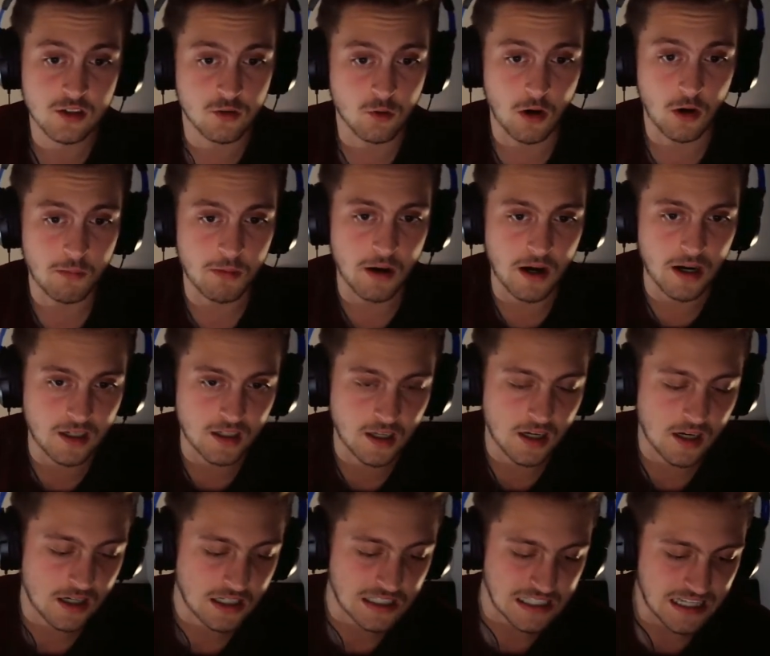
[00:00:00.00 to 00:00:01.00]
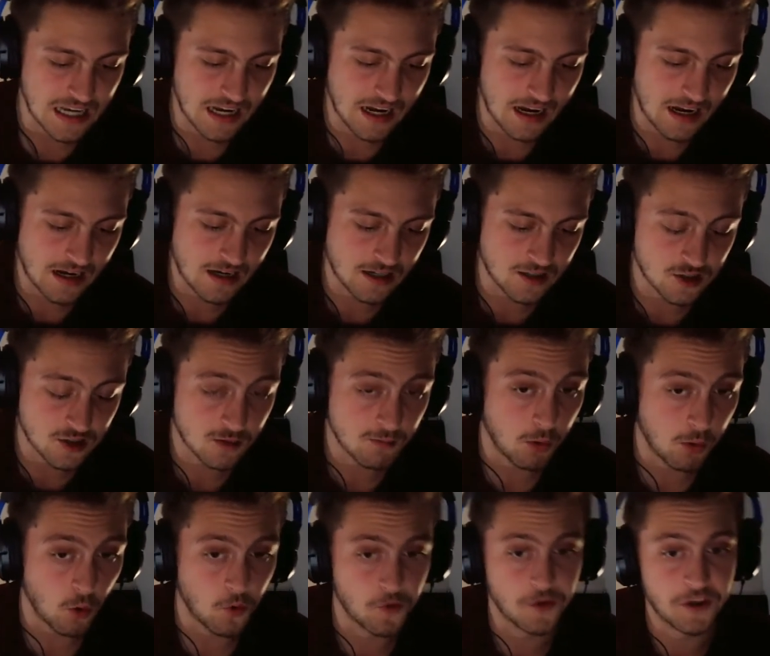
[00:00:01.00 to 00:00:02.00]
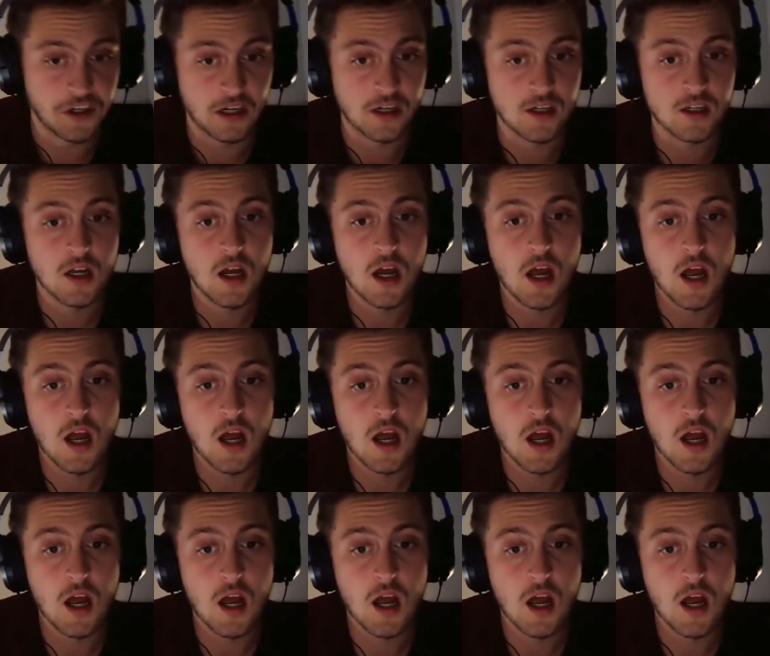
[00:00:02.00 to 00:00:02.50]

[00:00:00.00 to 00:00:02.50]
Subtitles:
to our podcast and supporting it.